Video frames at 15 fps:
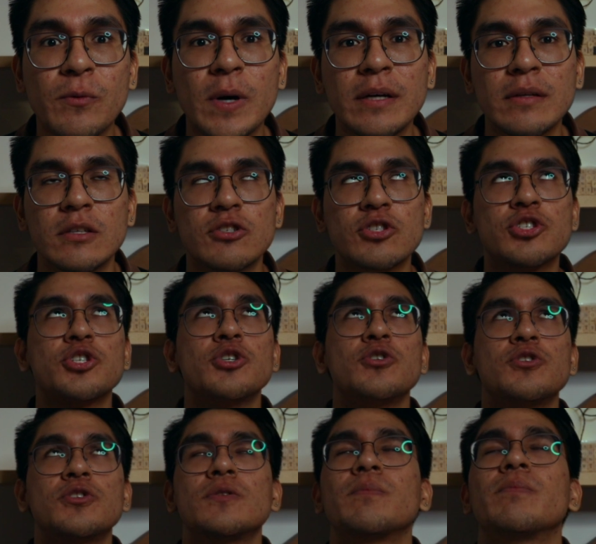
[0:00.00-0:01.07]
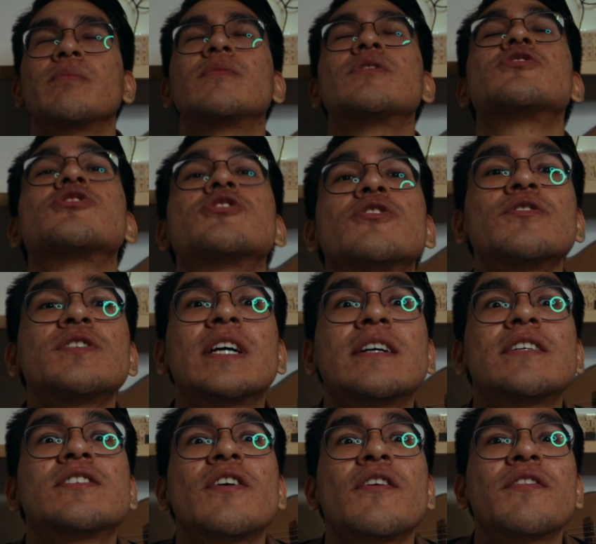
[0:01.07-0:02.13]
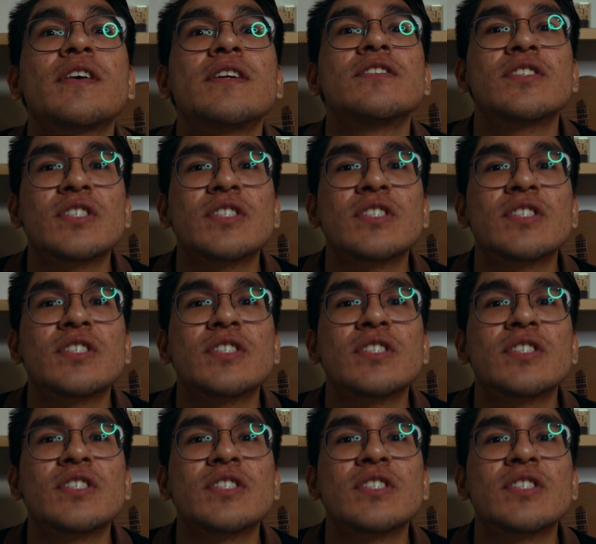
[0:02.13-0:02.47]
1. Shoes. Shoes are something